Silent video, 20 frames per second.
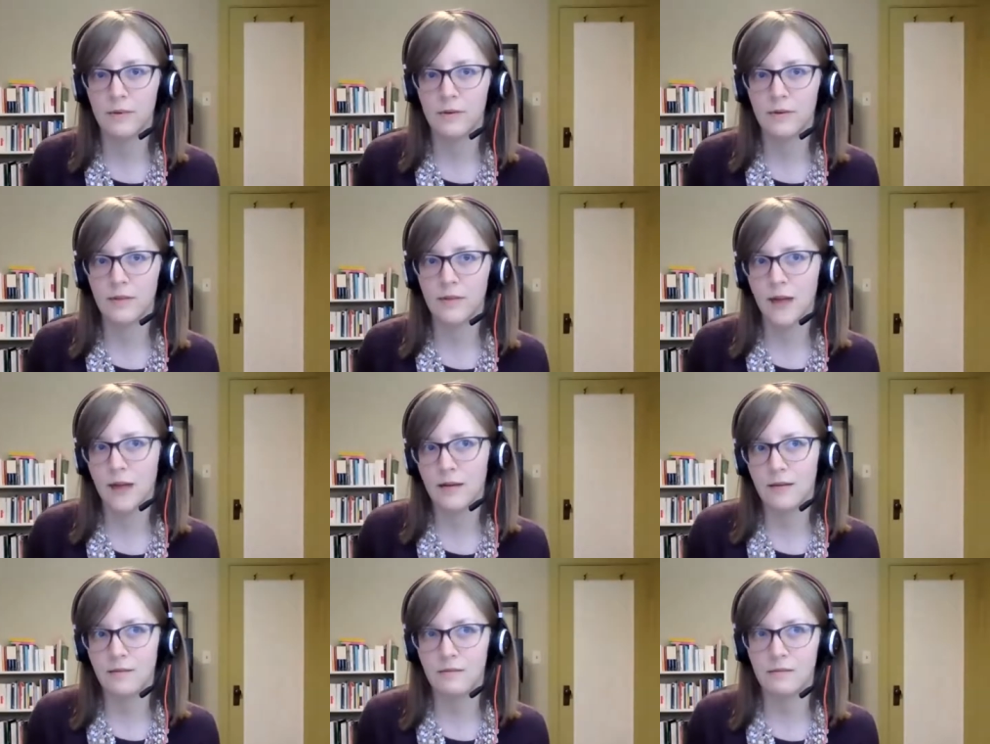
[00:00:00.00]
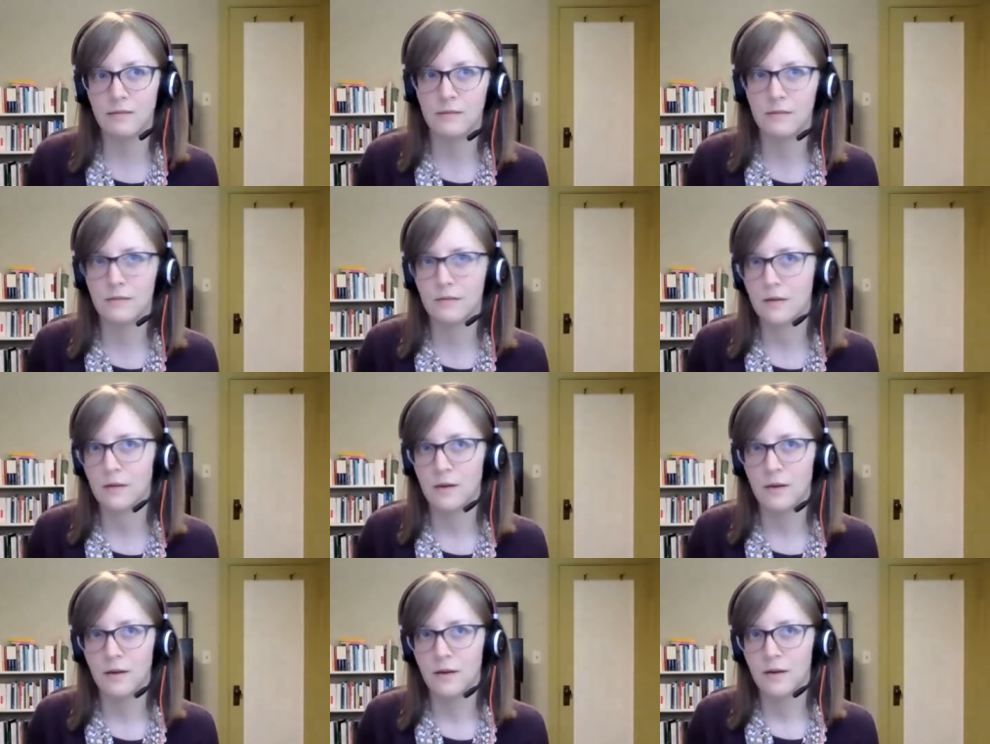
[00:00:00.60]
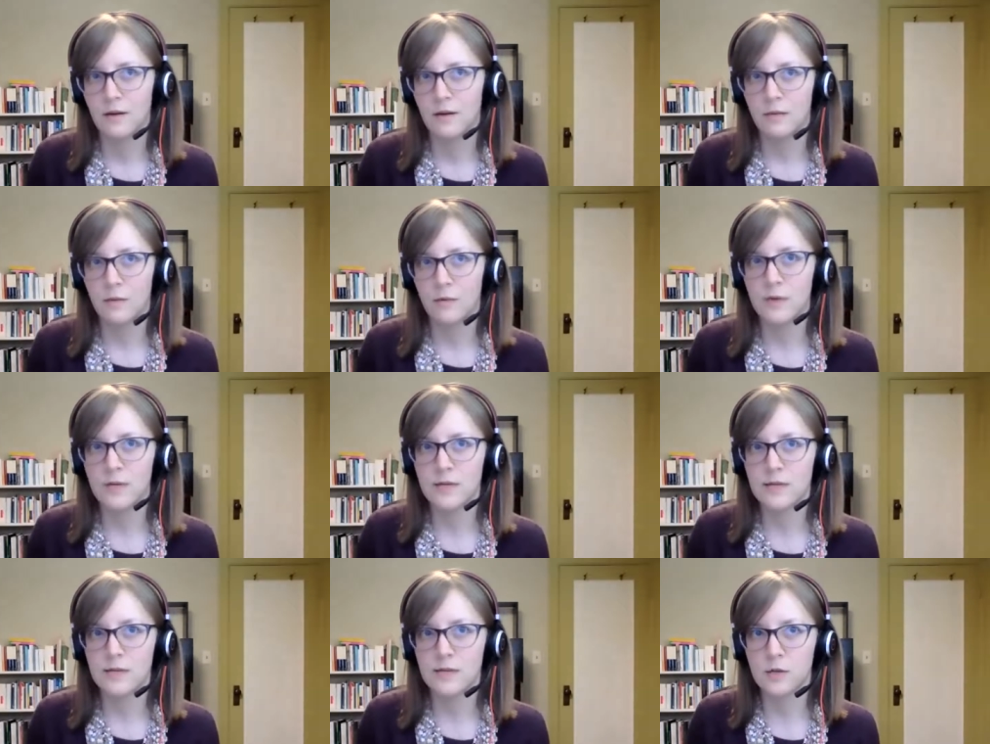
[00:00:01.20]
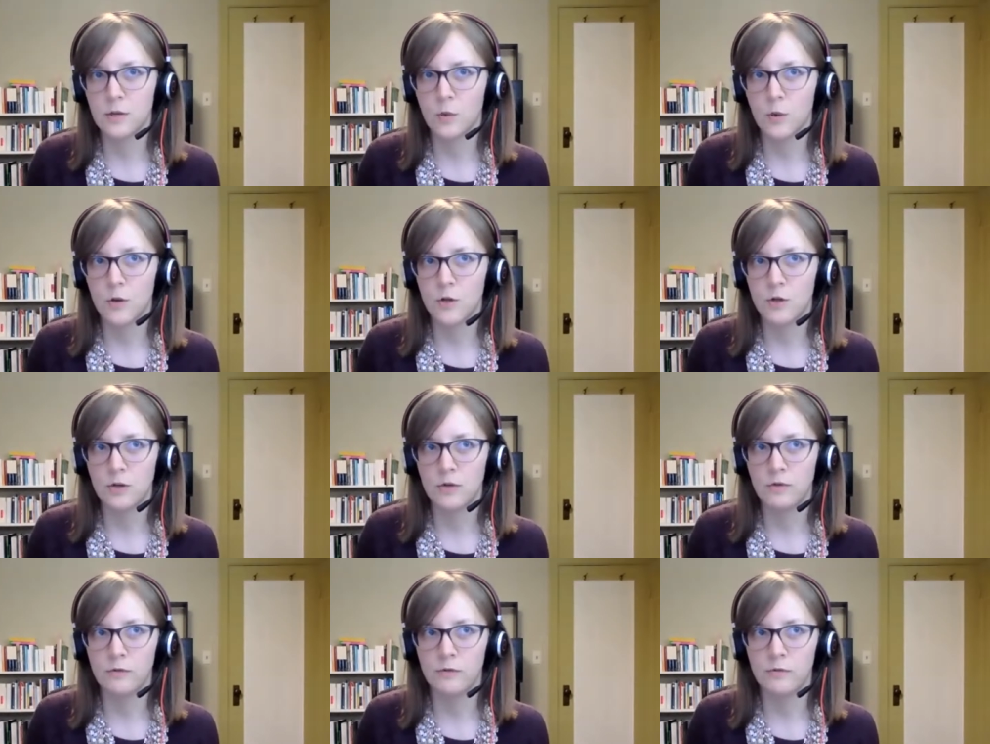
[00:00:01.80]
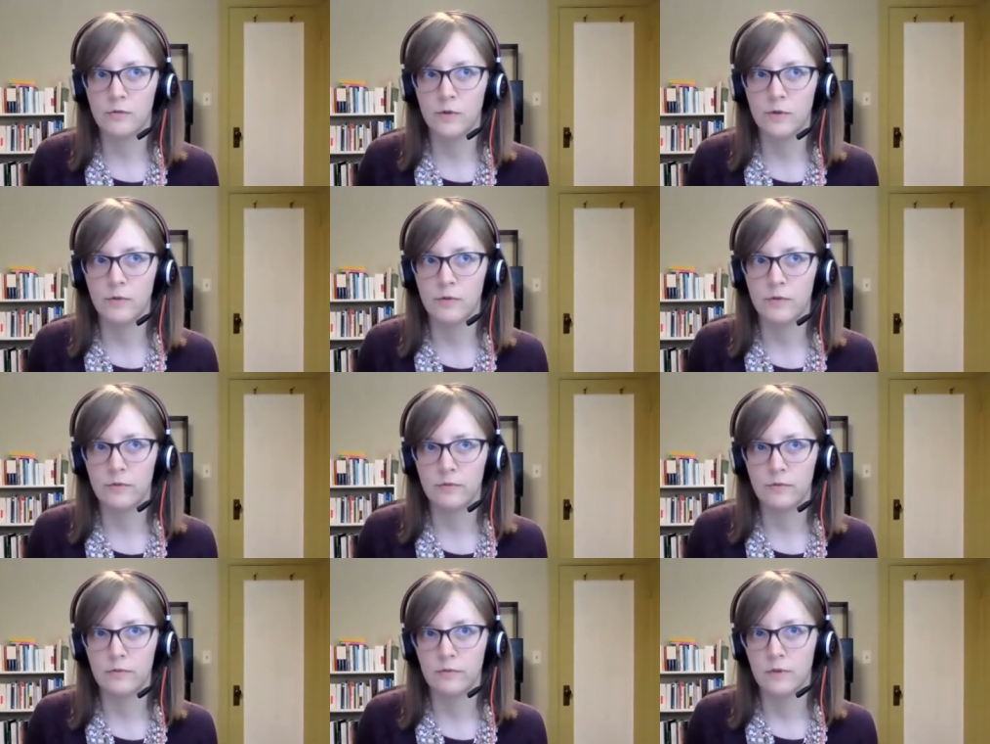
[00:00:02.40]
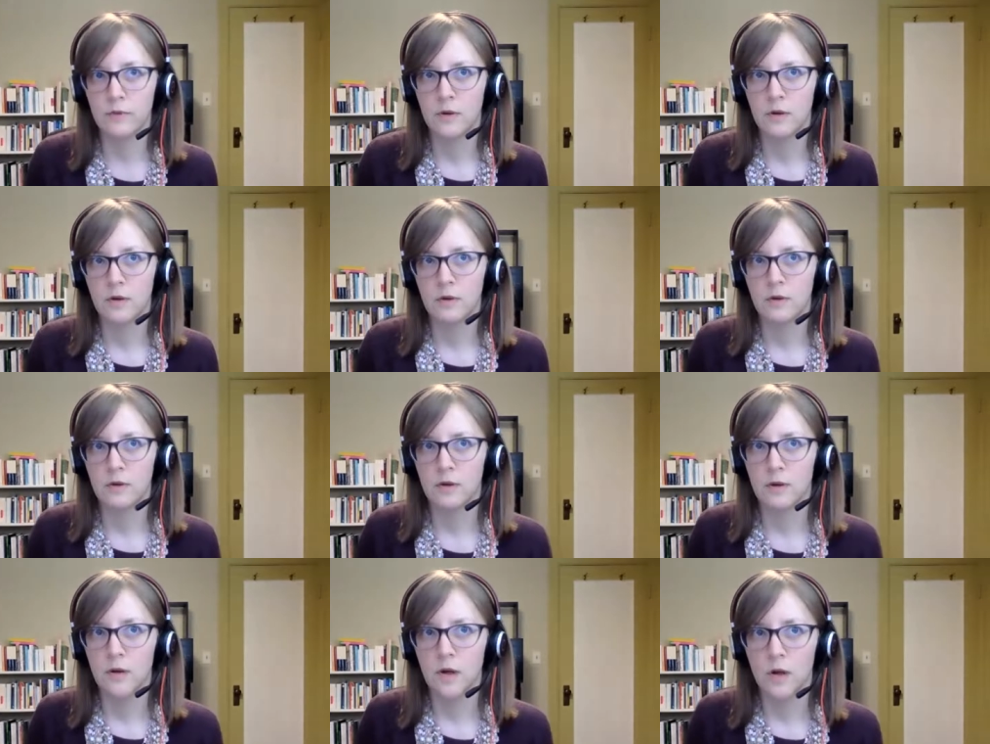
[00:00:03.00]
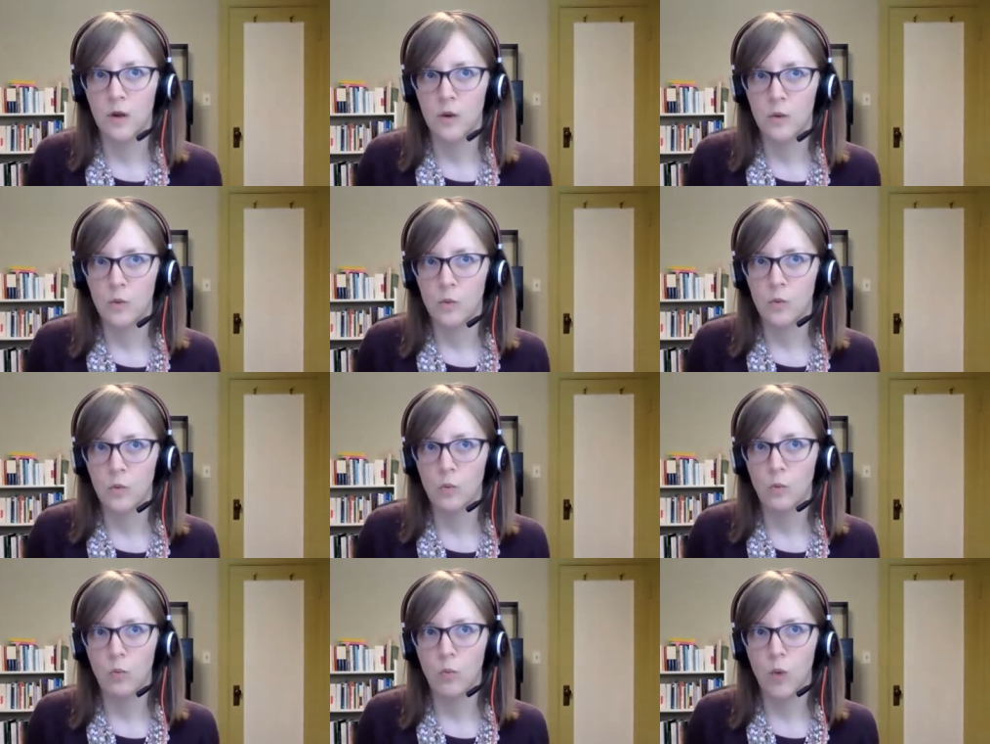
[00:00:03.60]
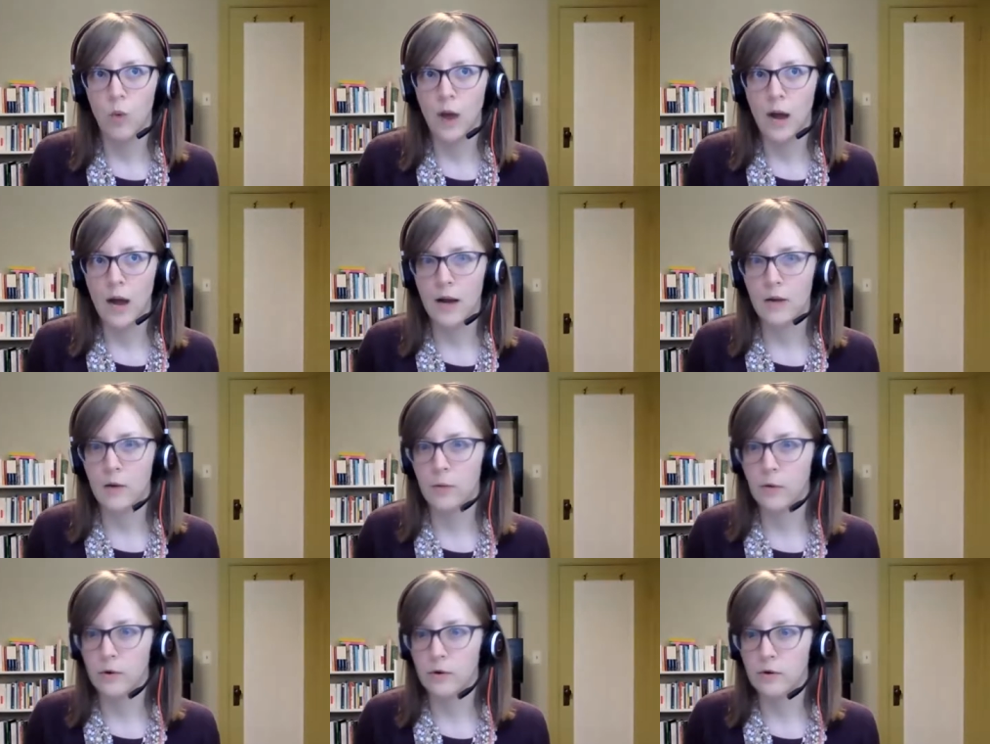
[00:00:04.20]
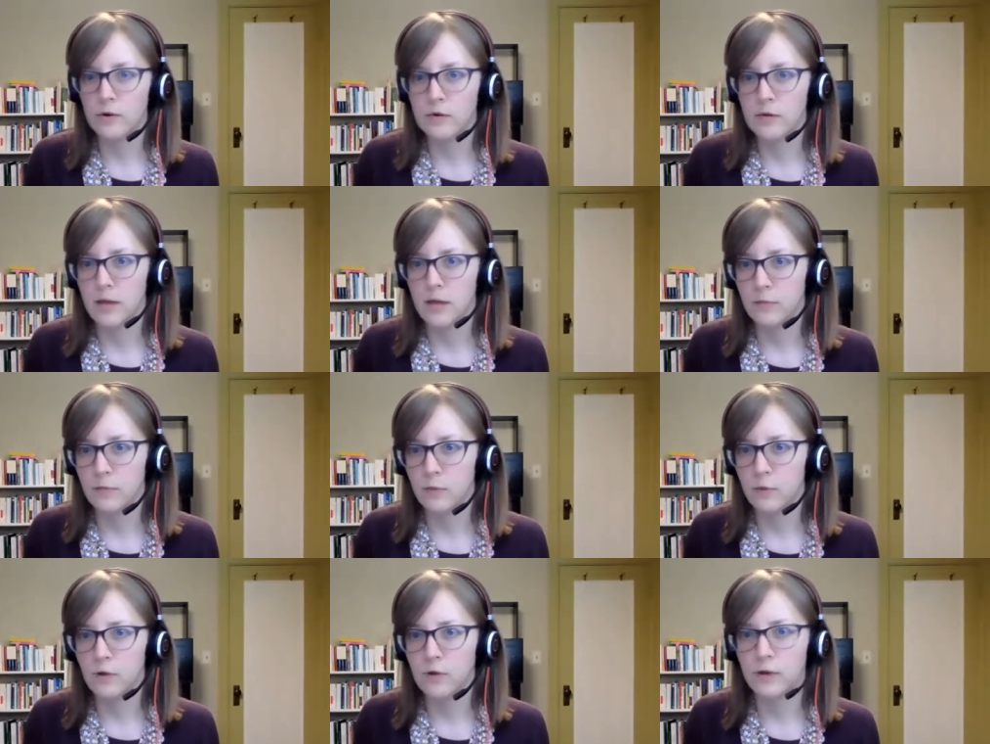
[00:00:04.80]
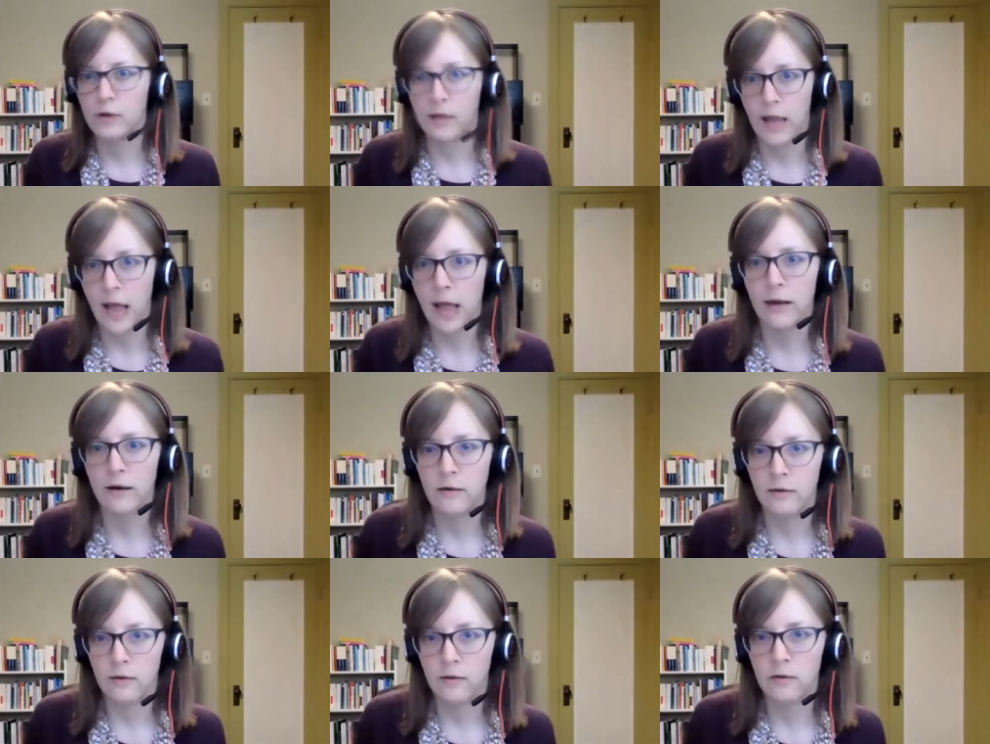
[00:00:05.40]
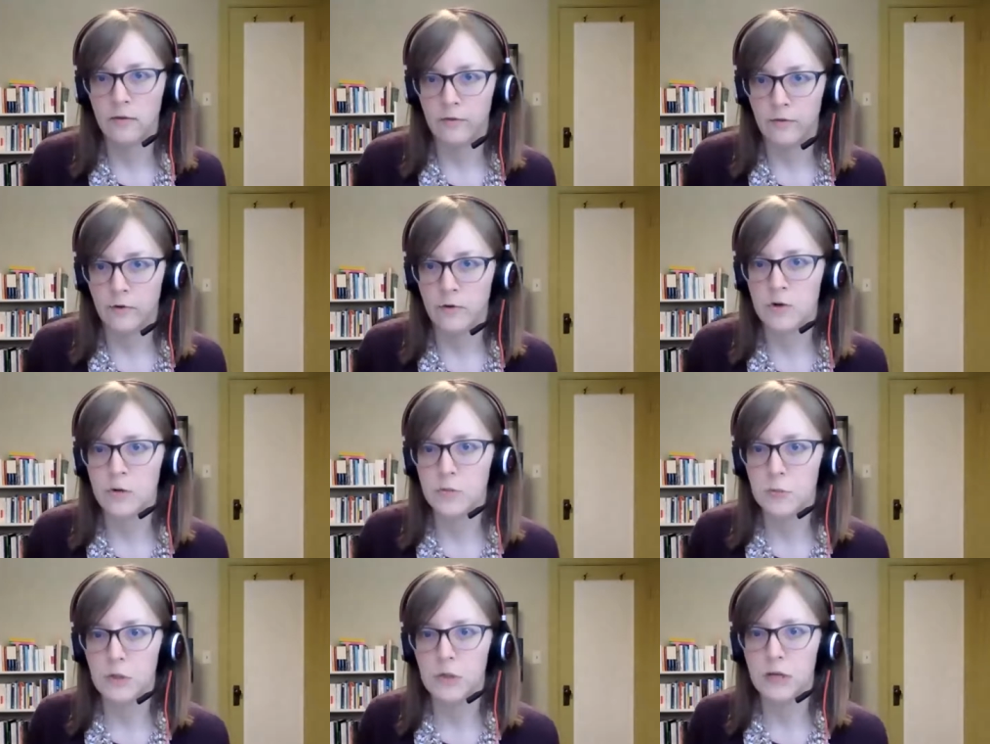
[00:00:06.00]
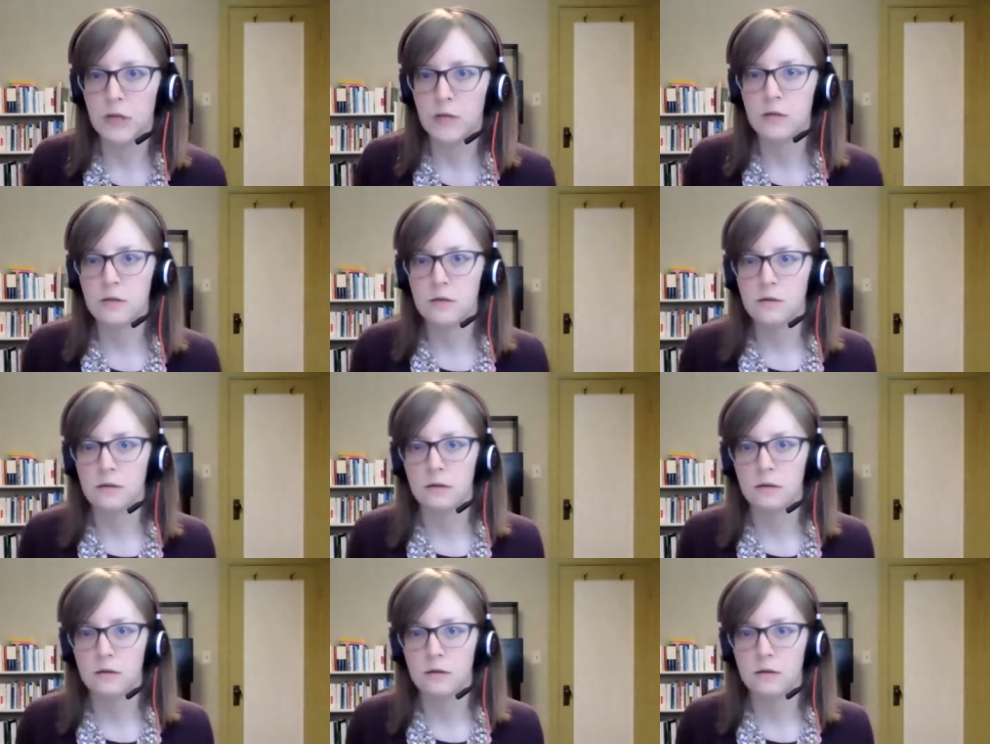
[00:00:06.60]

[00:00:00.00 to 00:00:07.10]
that raises the question of why works get put in a canon in the first place,